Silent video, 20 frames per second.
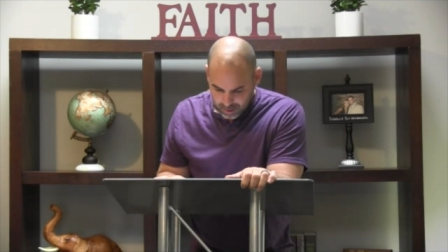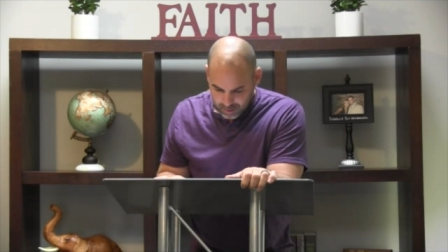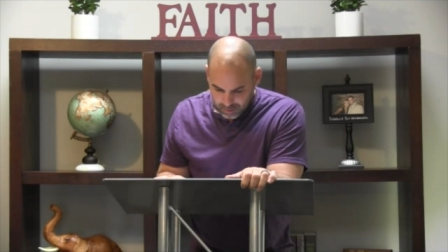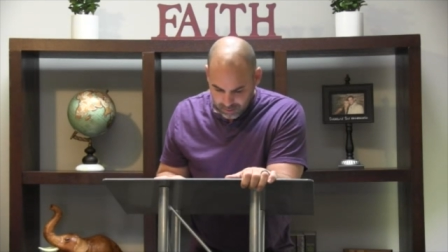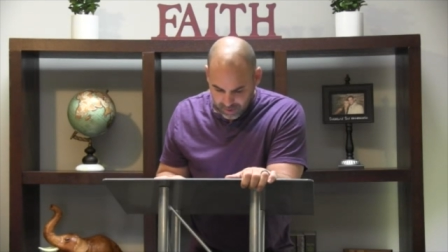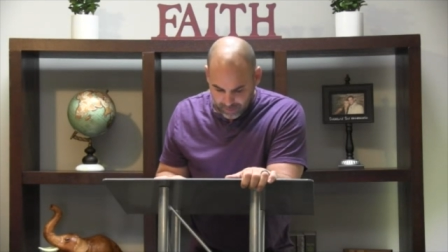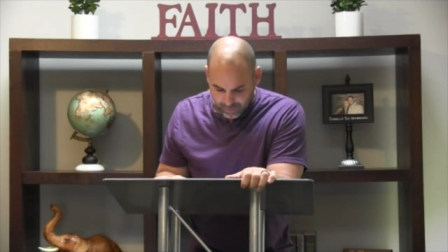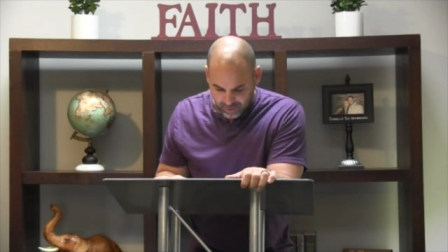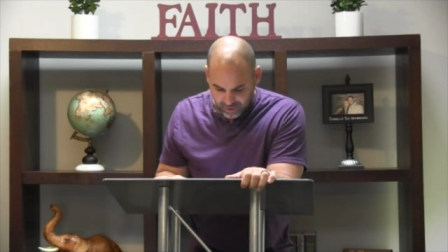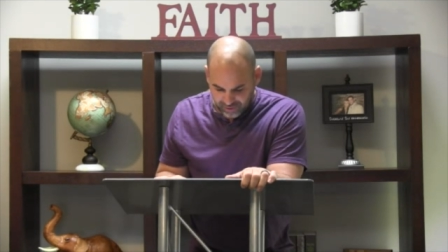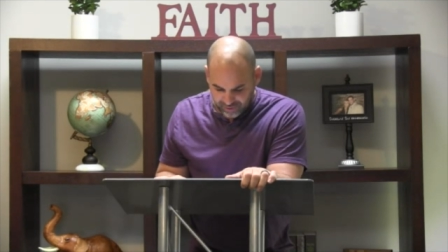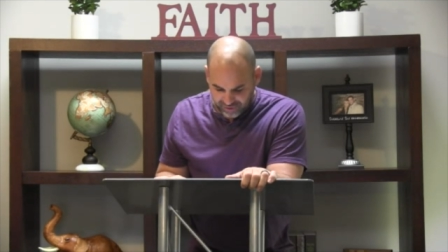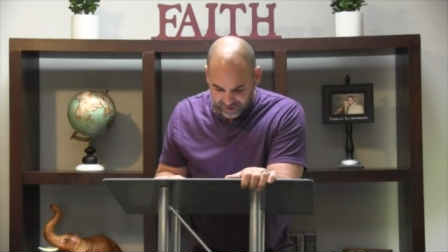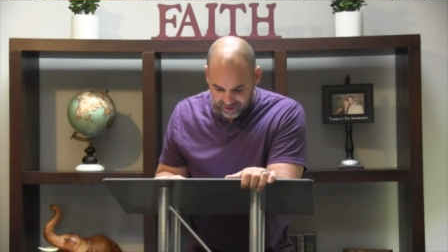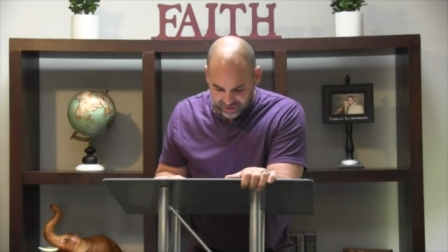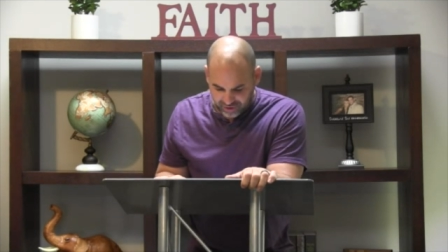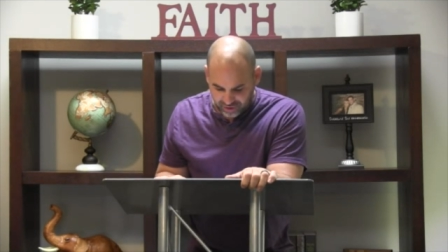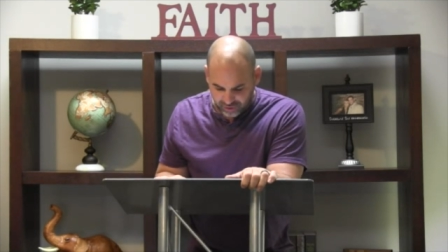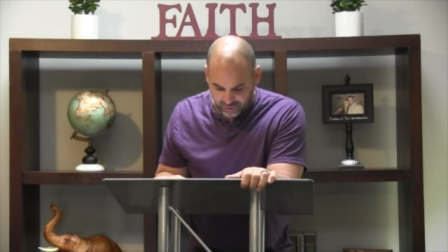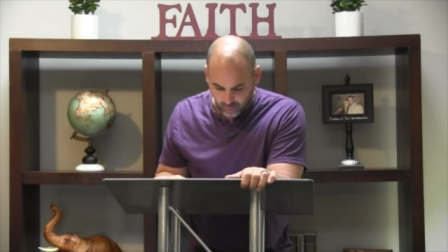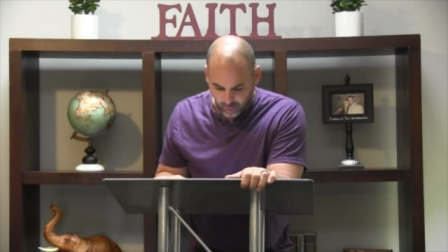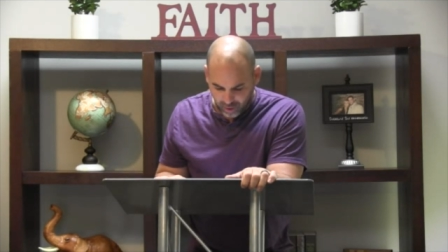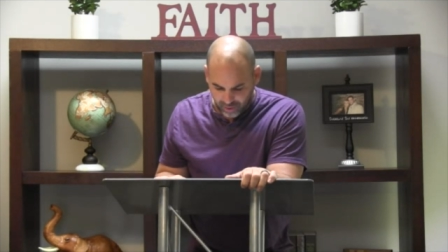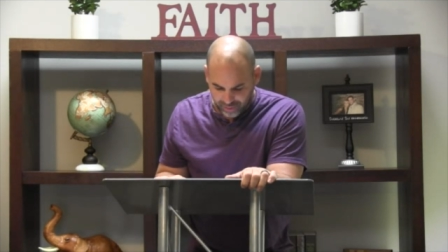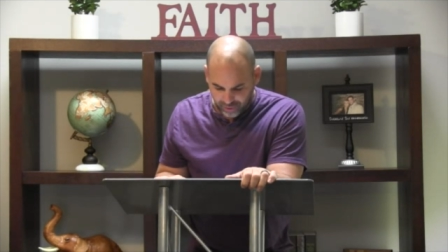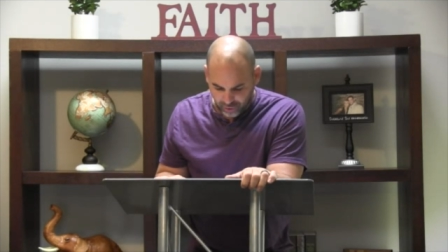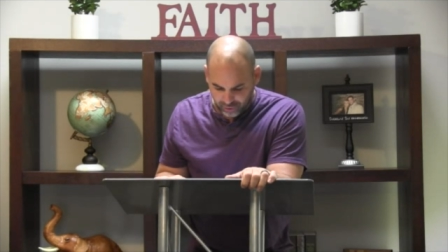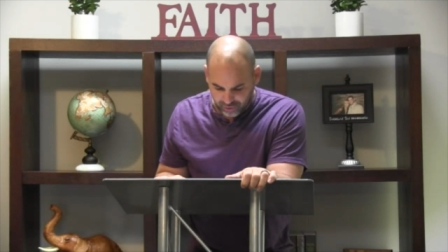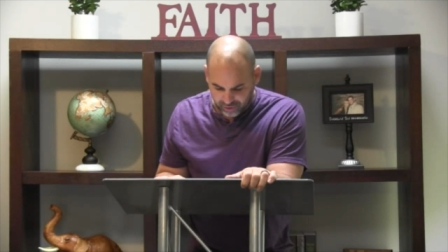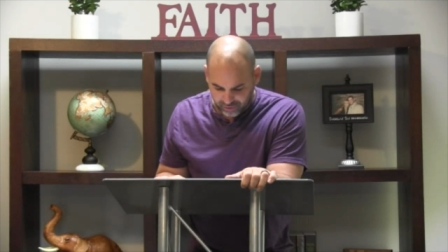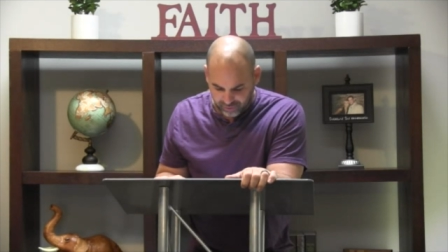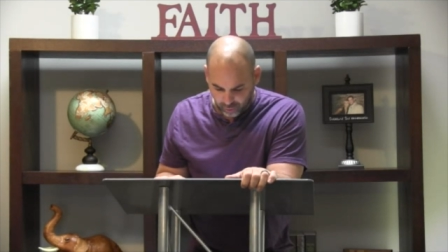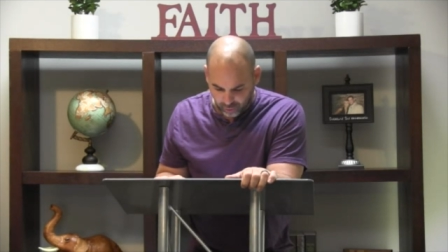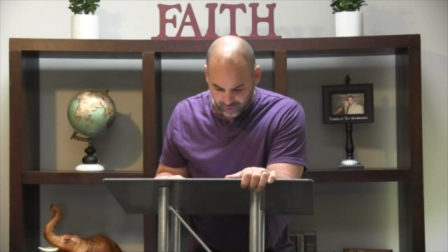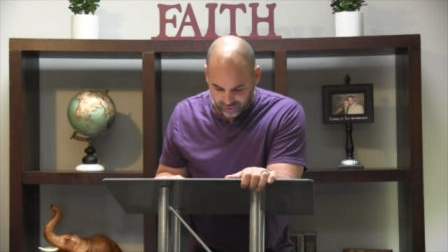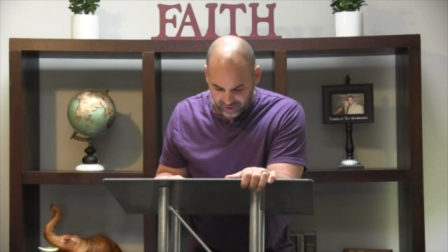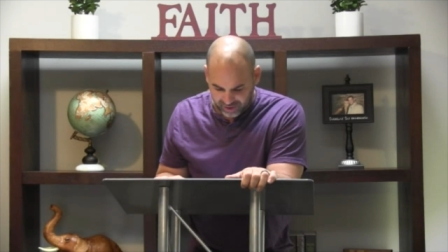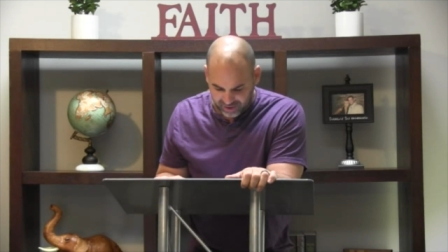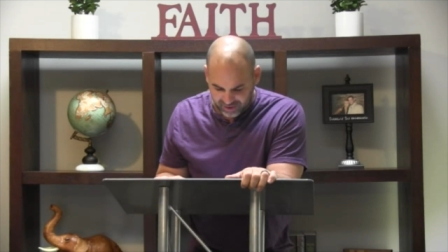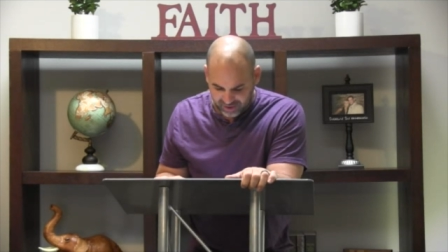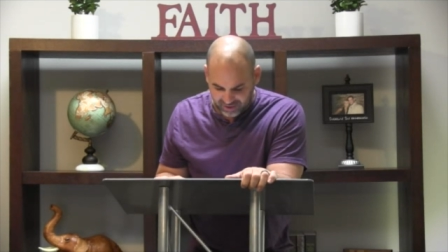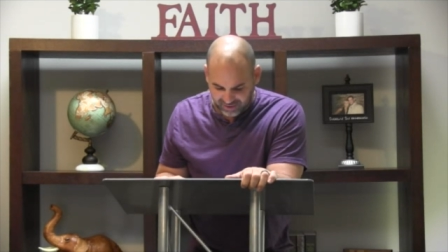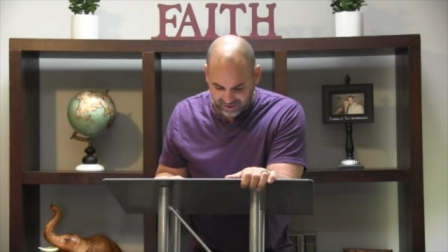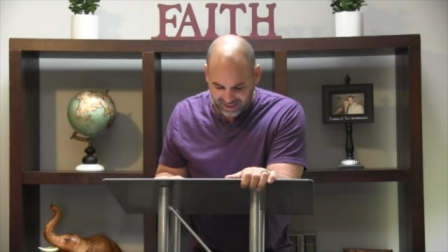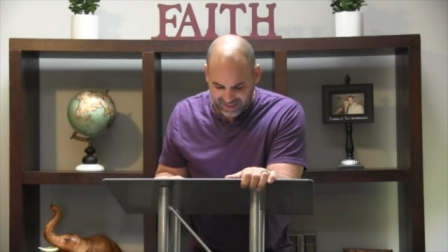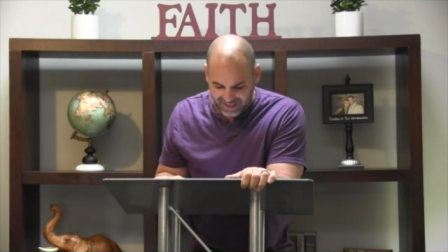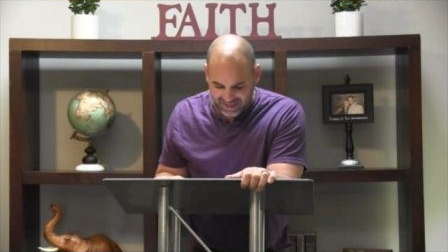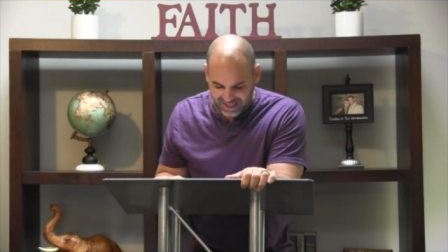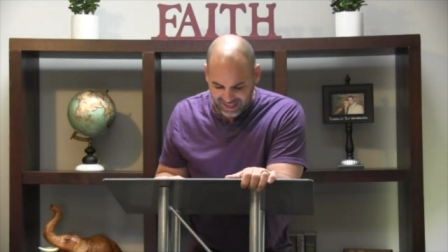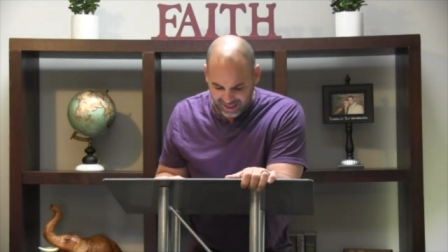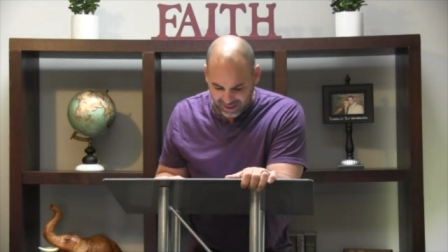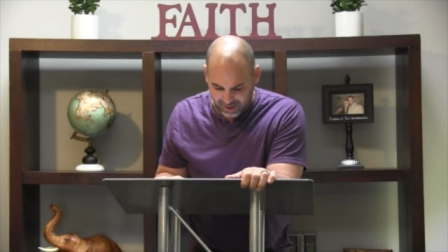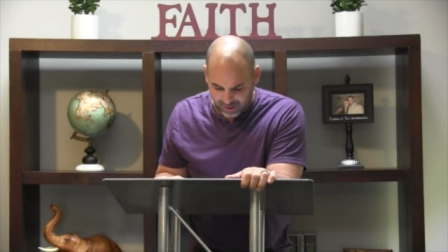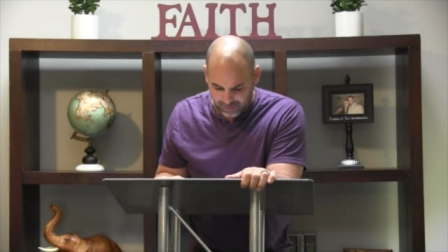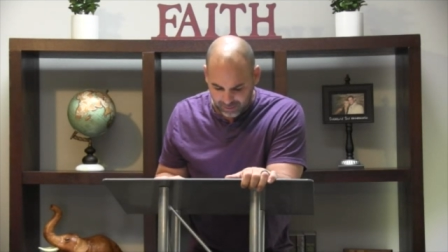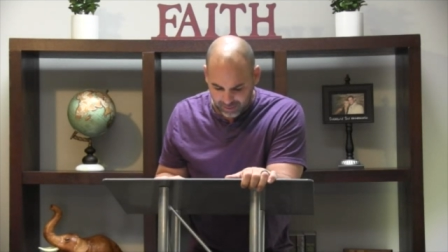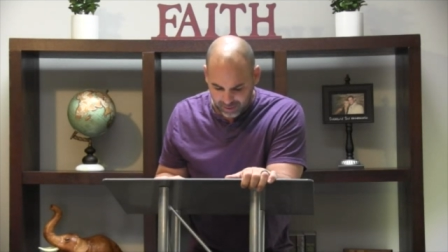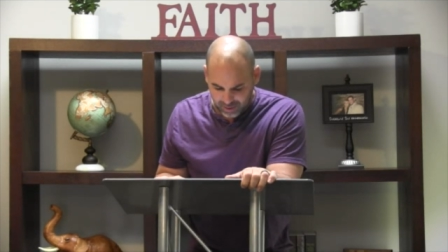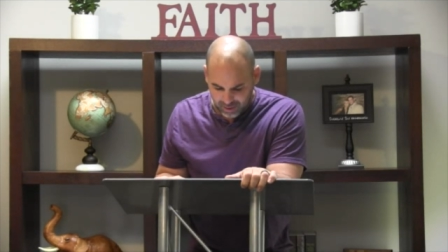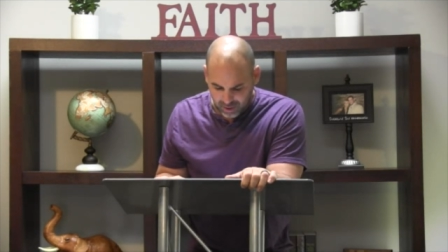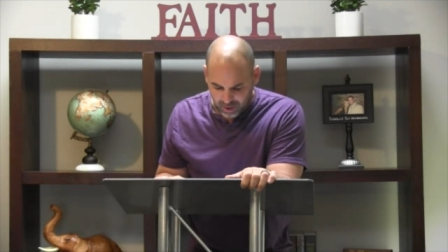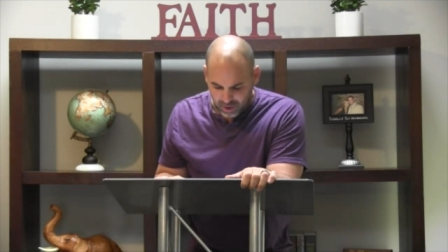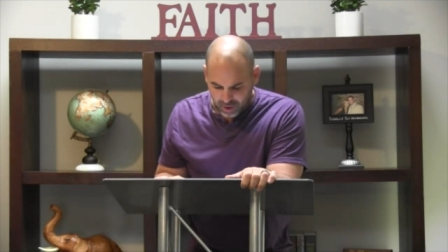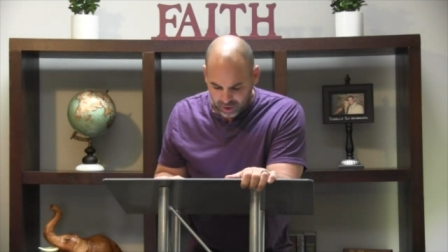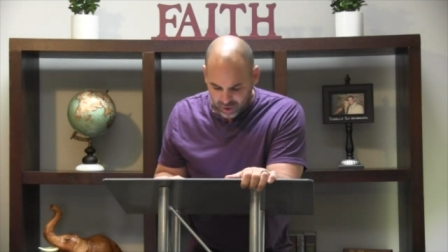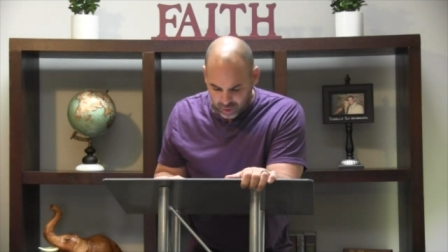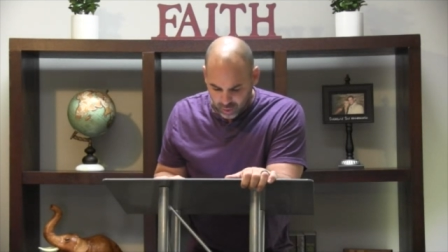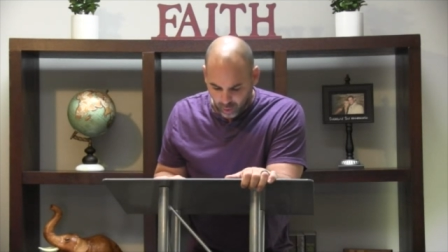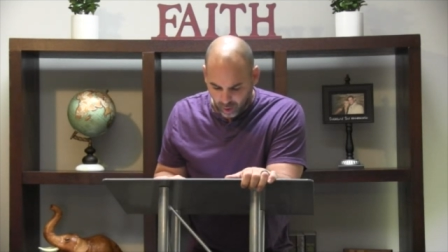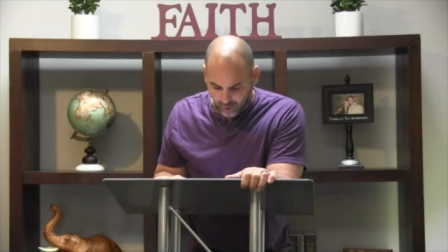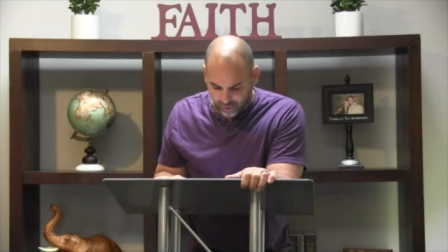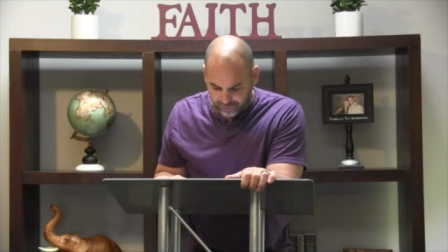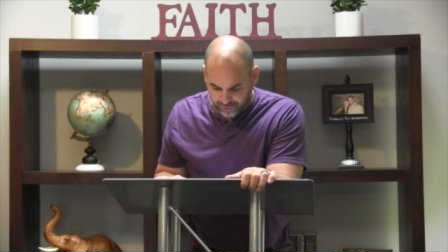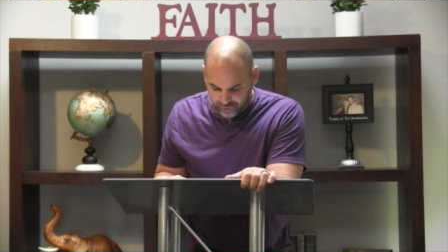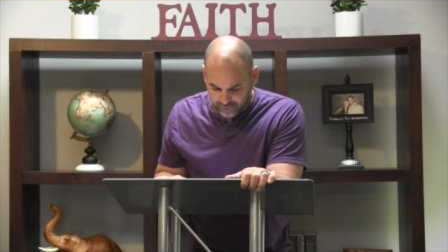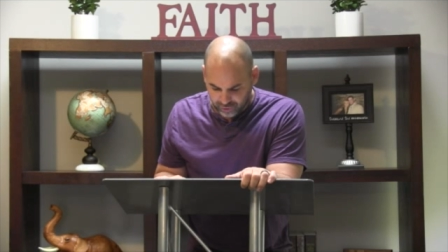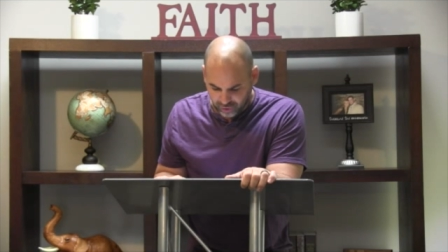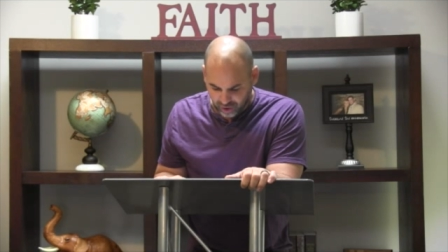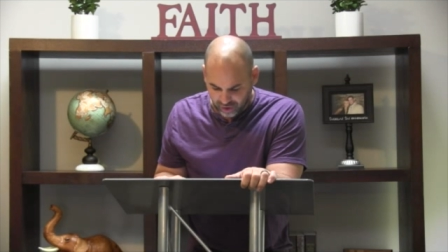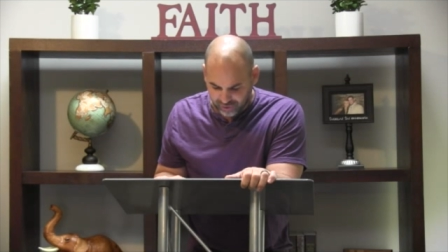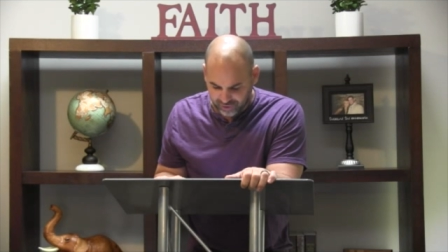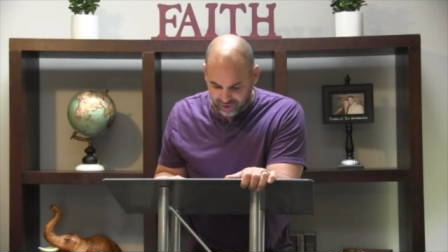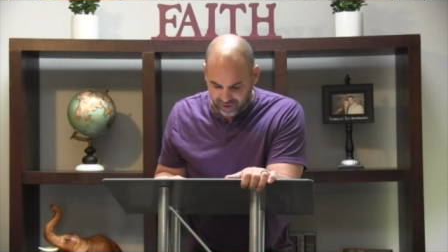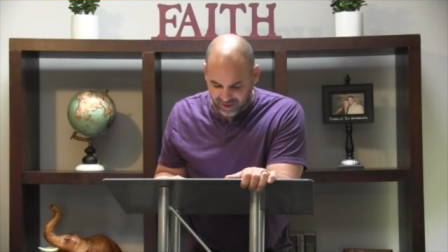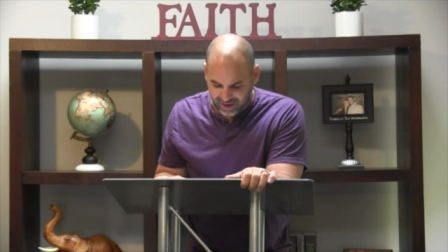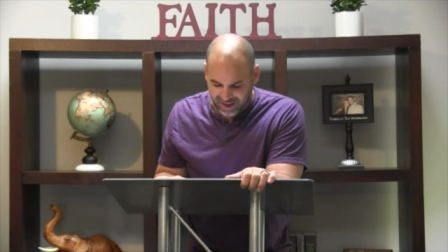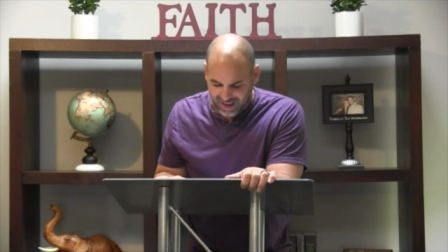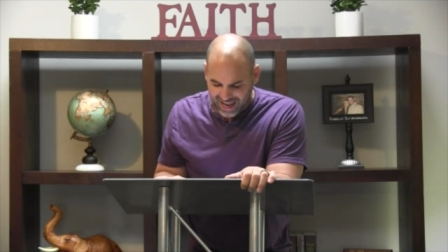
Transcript: Remember in Ephesians 1, 13 14, it says, In him you also trusted